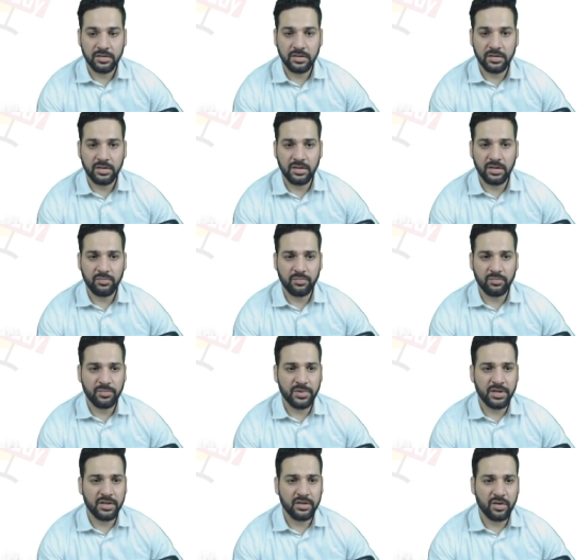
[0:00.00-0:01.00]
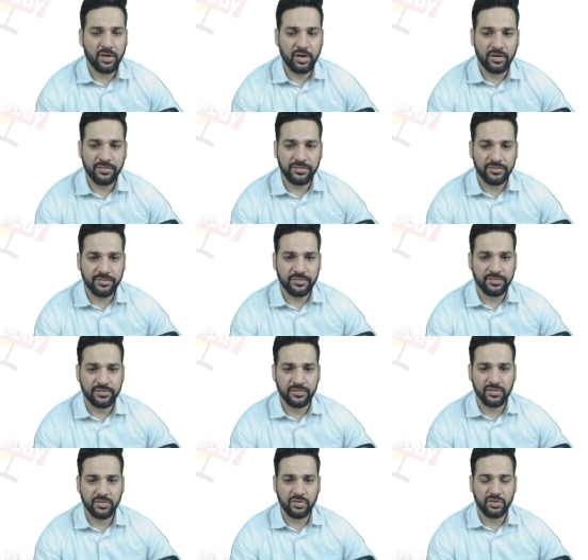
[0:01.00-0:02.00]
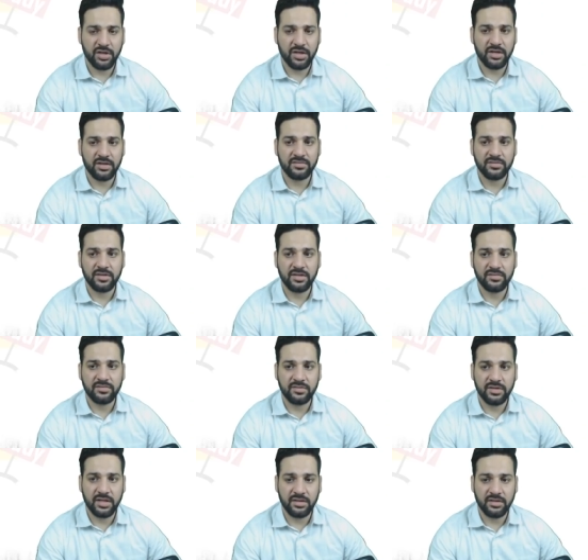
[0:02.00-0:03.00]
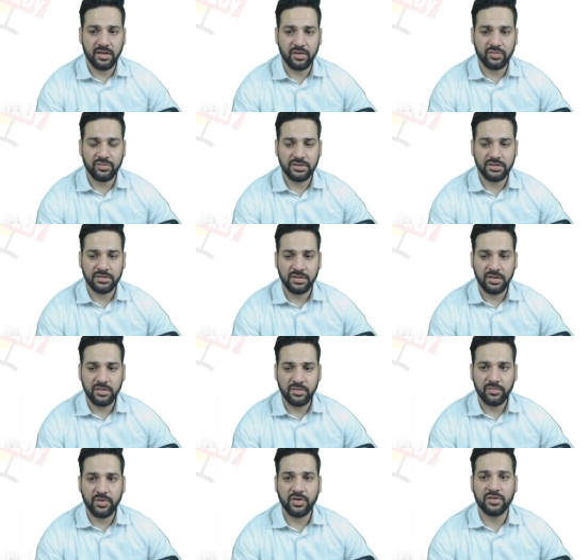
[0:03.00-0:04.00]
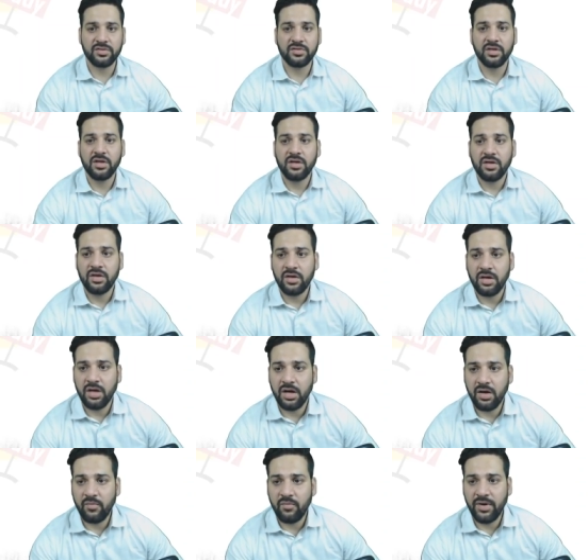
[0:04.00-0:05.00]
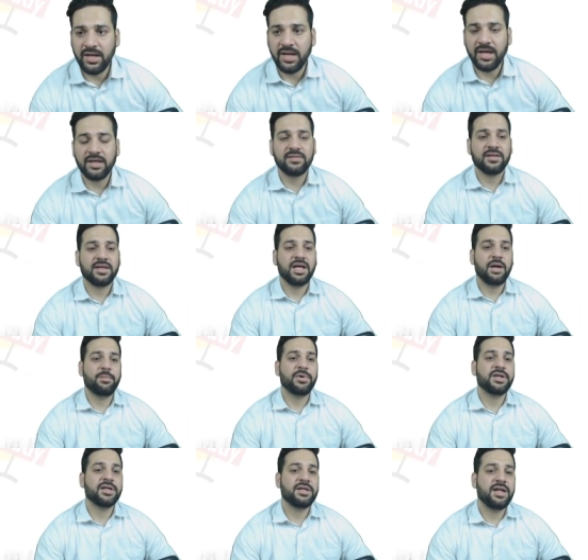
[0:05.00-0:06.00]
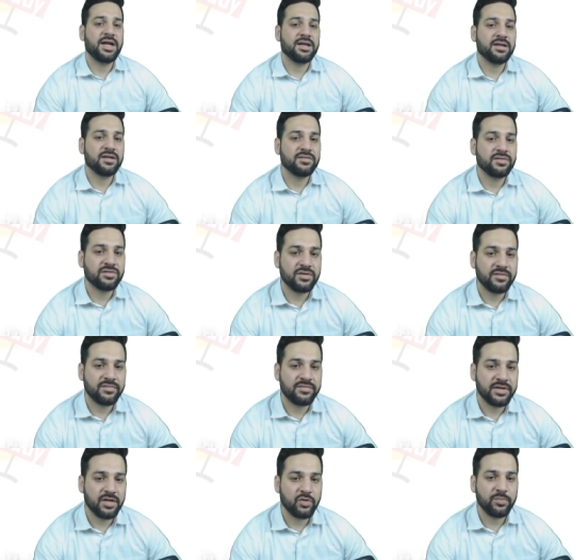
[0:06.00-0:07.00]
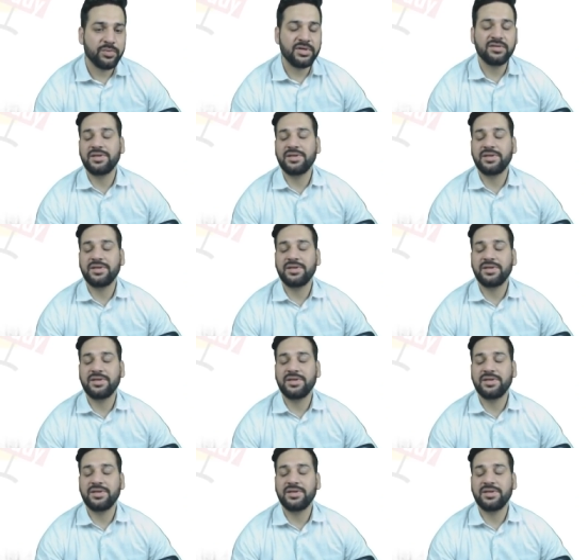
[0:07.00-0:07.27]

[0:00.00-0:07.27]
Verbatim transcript: number of shares is 10000 because uh, 1 lakh is the capital and consists of rupees